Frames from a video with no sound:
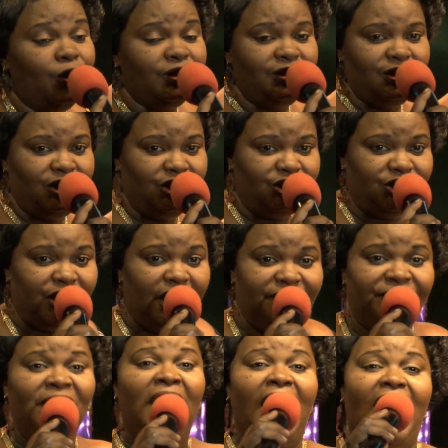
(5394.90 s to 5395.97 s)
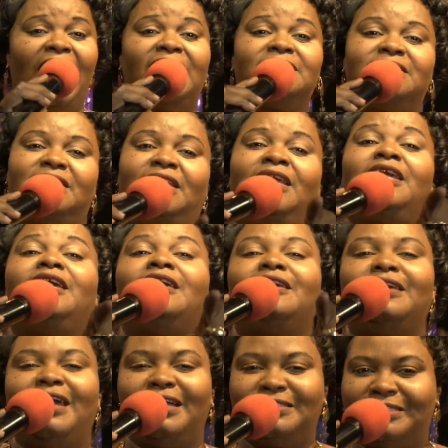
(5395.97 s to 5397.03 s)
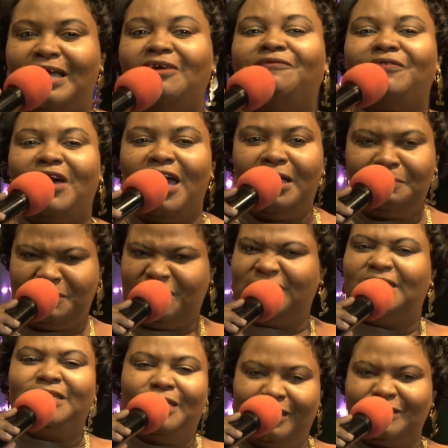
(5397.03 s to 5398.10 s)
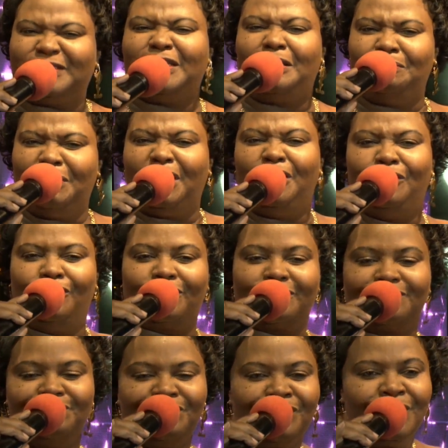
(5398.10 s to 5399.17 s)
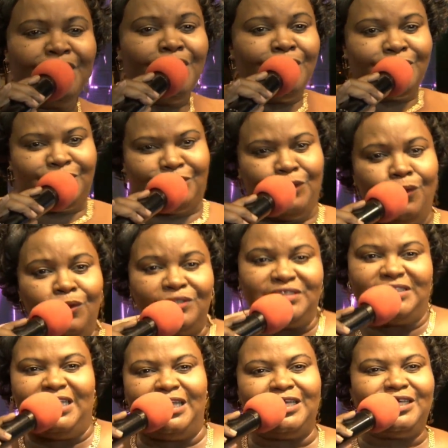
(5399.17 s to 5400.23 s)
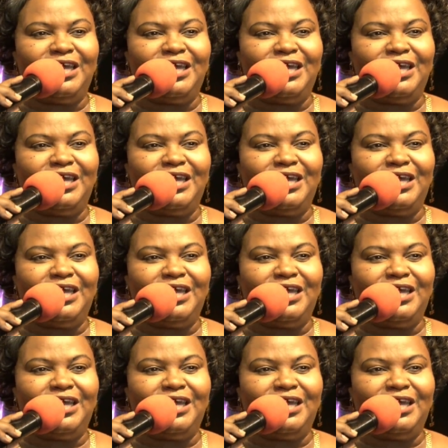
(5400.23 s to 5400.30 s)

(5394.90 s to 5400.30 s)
on the shelf. As he gets a vibe, see the tell me look. Susie